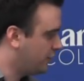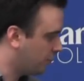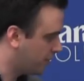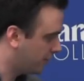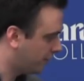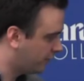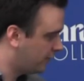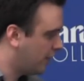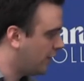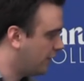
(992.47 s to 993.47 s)
doors,
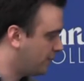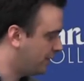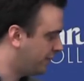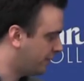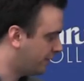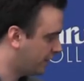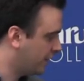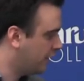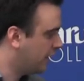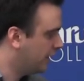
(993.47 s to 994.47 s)
and other pieces of the
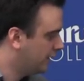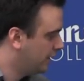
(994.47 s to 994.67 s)
car.